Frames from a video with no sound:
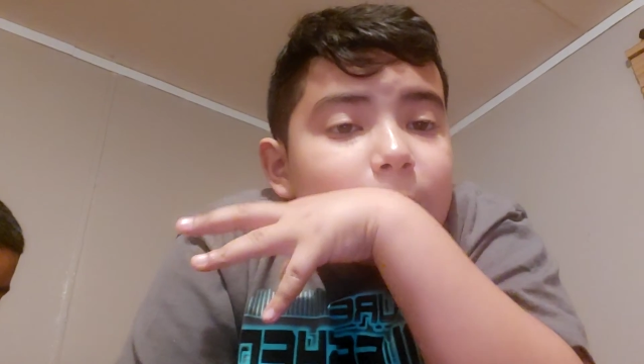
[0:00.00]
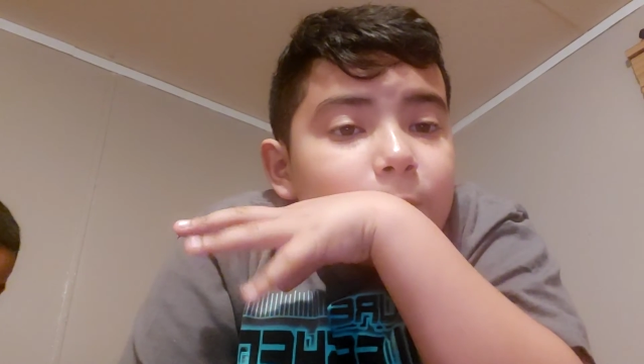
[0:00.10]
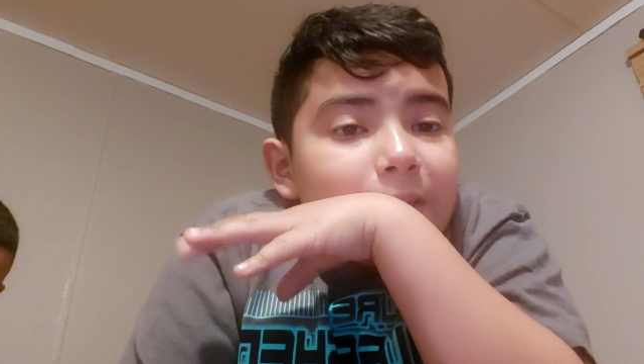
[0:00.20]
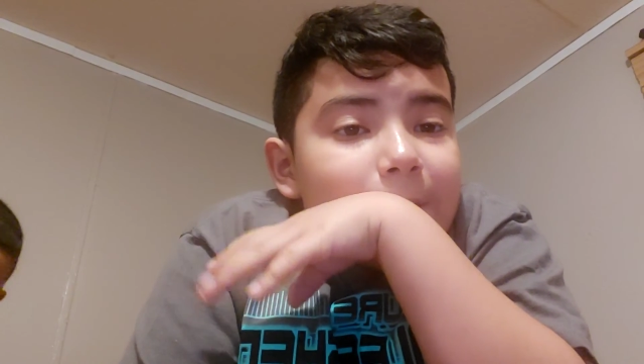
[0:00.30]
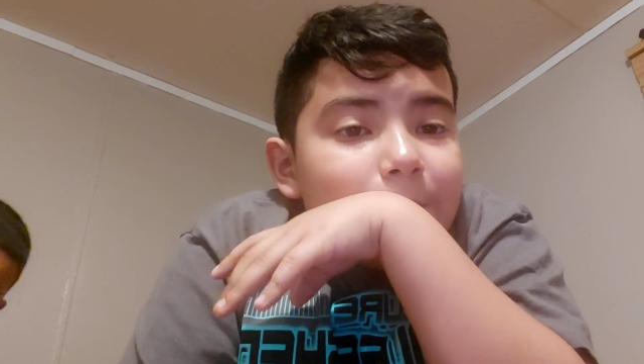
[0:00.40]

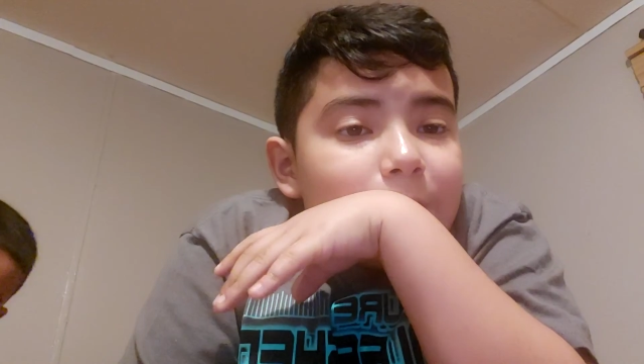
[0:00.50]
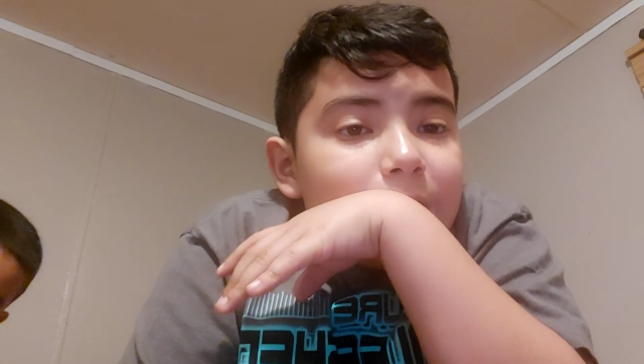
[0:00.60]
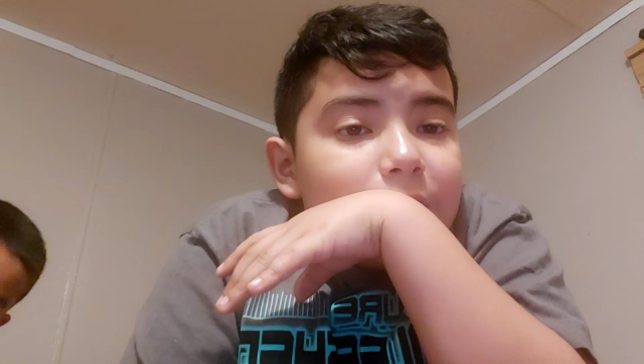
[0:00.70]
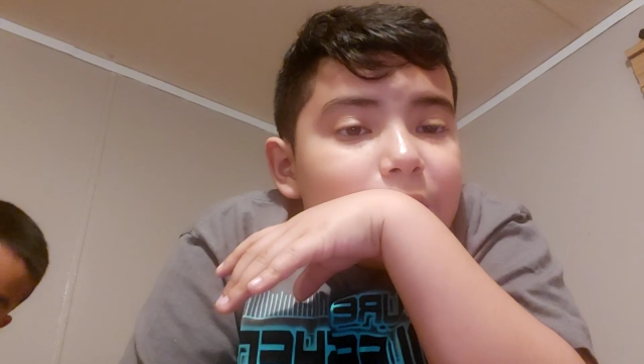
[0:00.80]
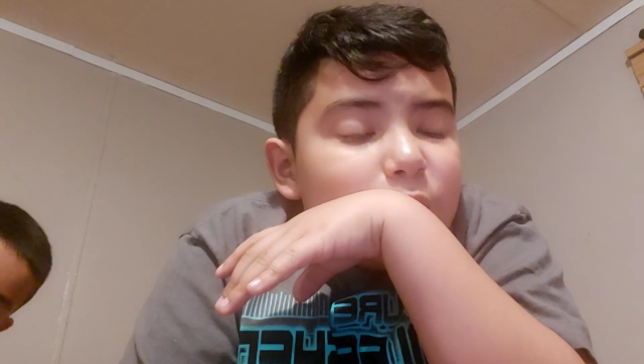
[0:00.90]
when I'm
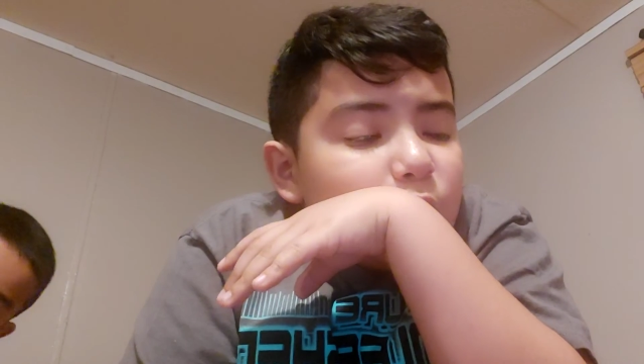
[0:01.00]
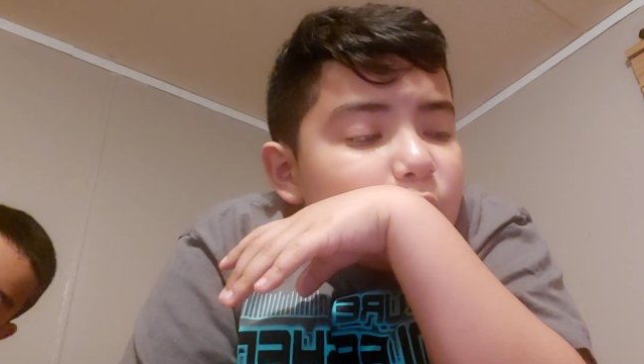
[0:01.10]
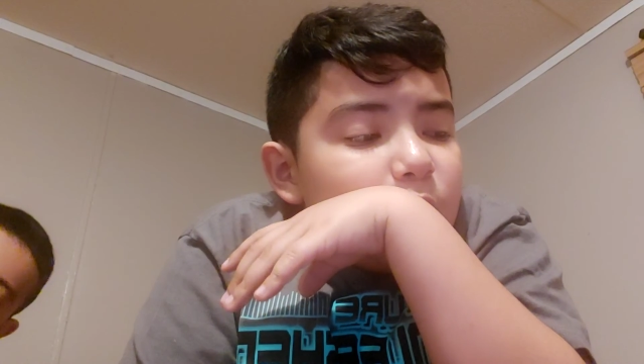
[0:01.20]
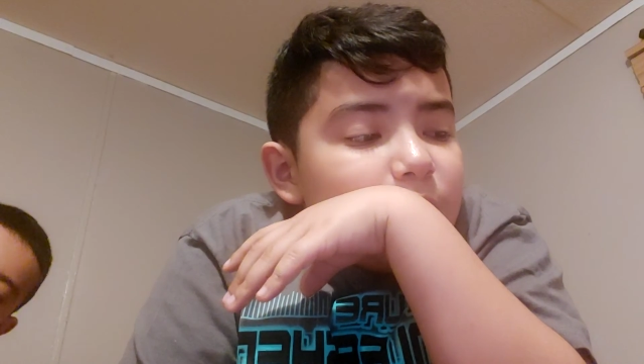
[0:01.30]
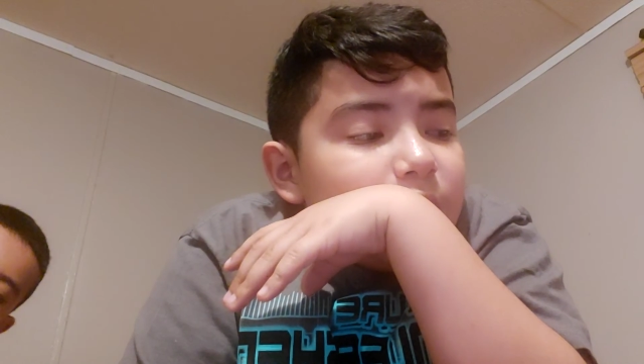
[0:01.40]
gonna do
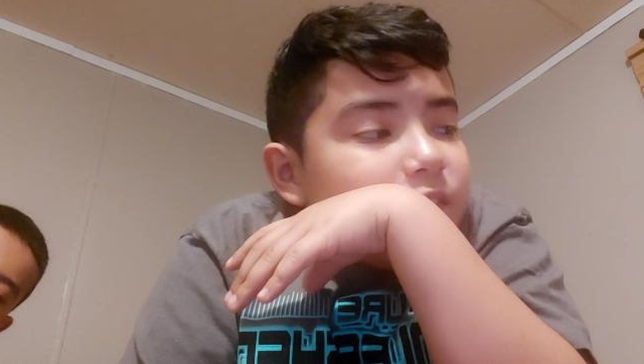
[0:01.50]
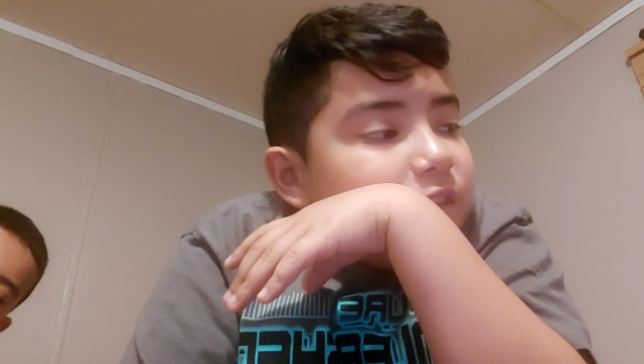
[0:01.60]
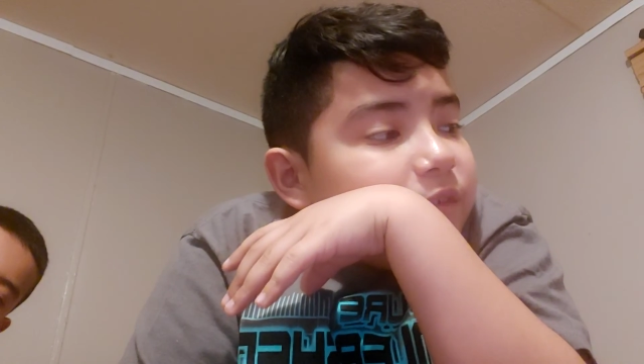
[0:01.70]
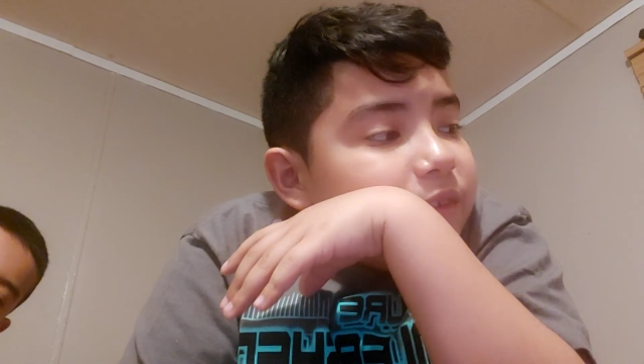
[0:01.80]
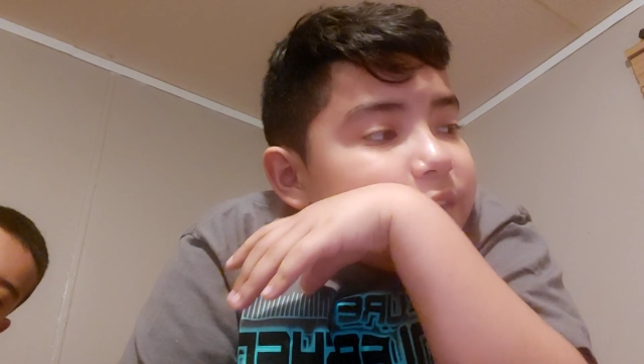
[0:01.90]

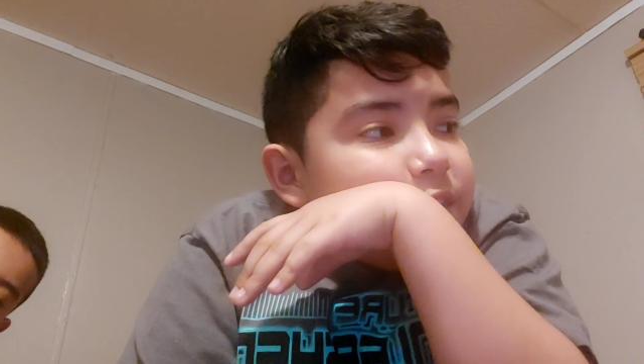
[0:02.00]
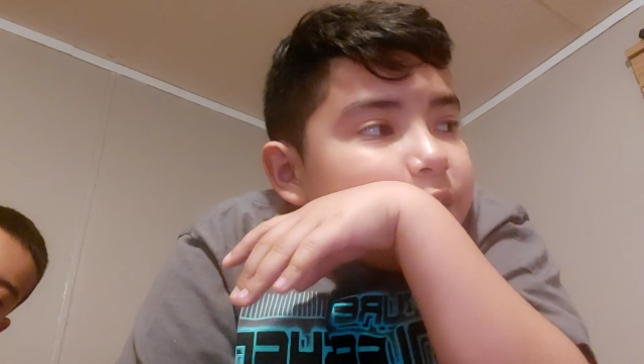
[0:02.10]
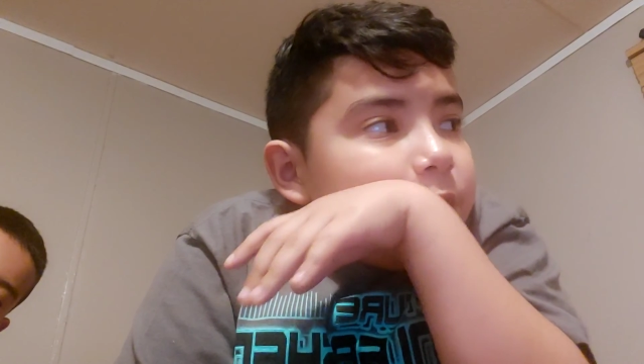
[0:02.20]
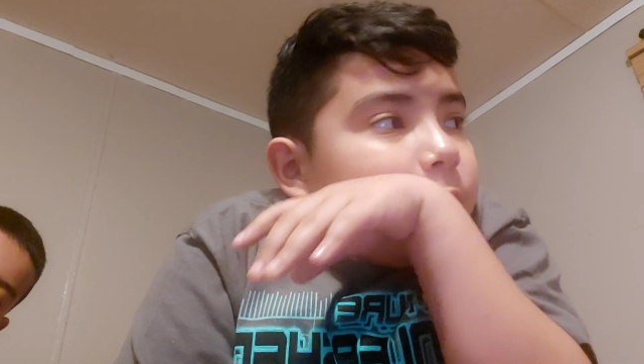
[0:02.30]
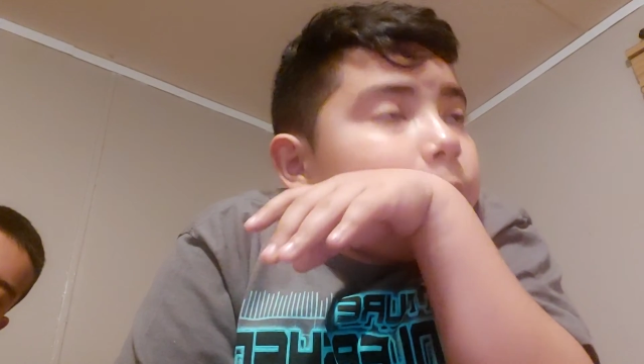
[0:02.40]
another
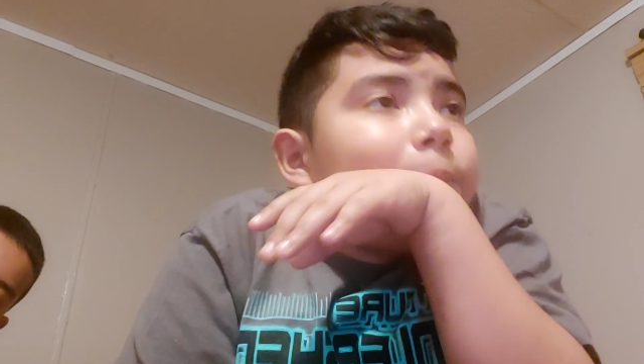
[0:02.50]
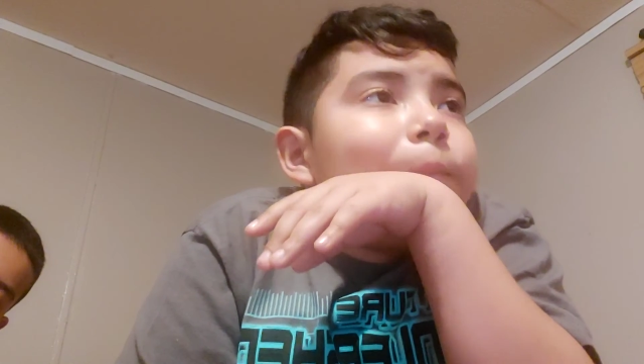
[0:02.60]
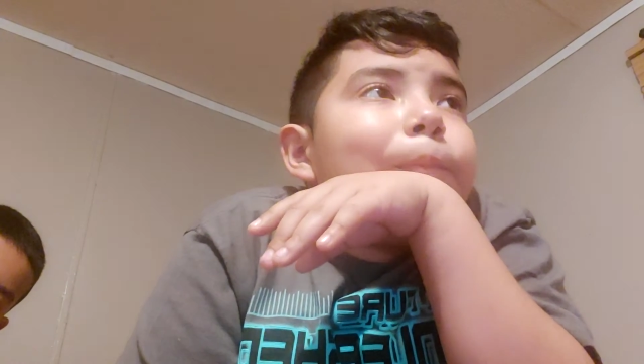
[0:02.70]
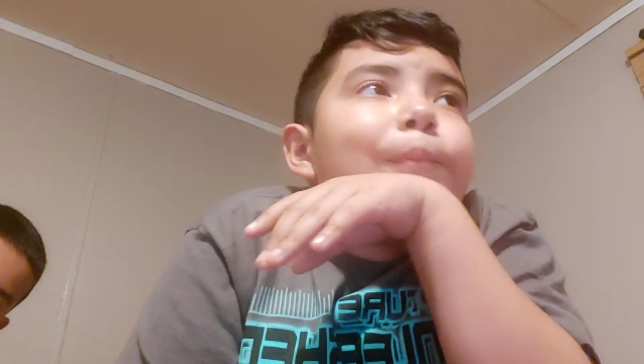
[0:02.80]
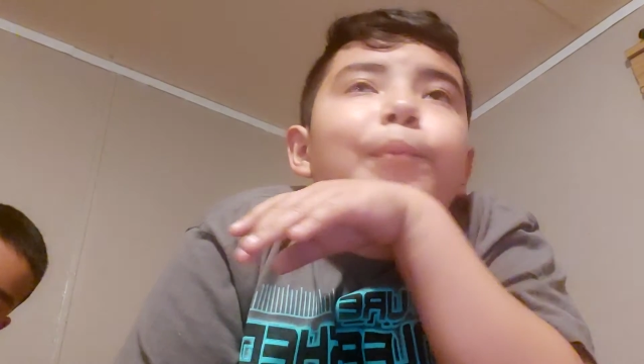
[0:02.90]
video,